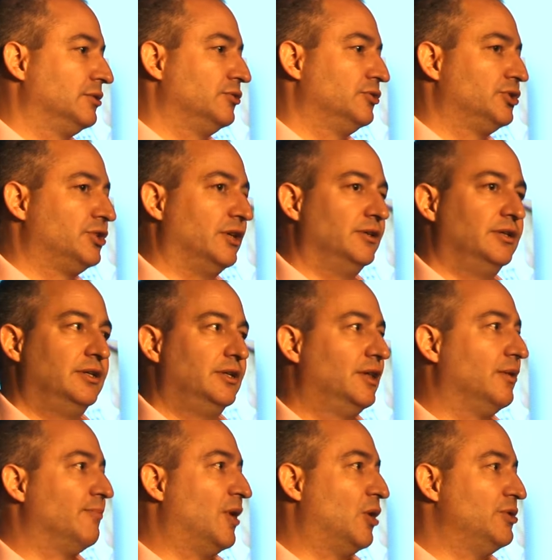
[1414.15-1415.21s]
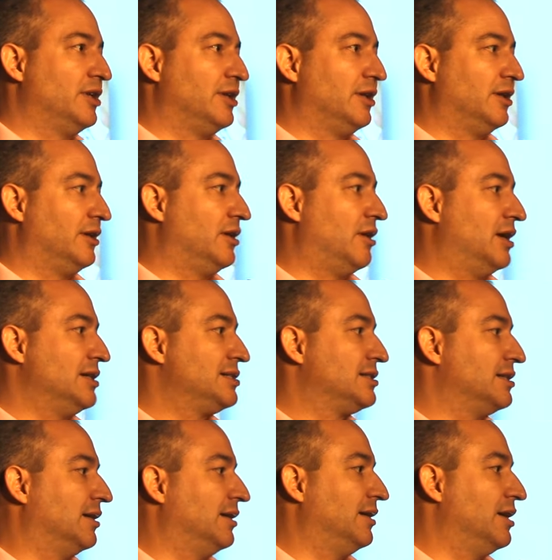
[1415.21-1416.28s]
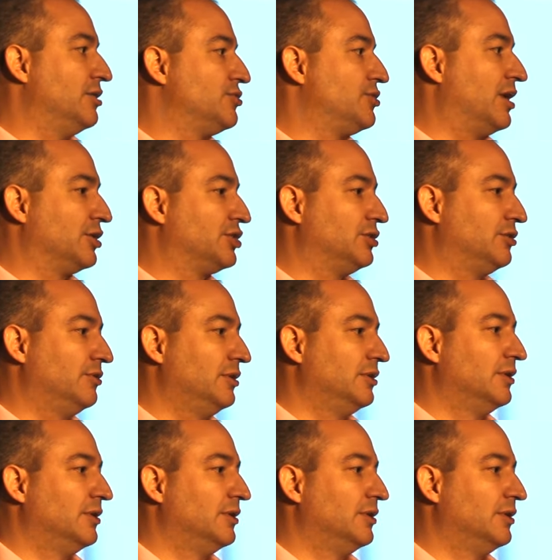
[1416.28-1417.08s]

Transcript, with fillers: so I think Mo did in a nice uh, introduction.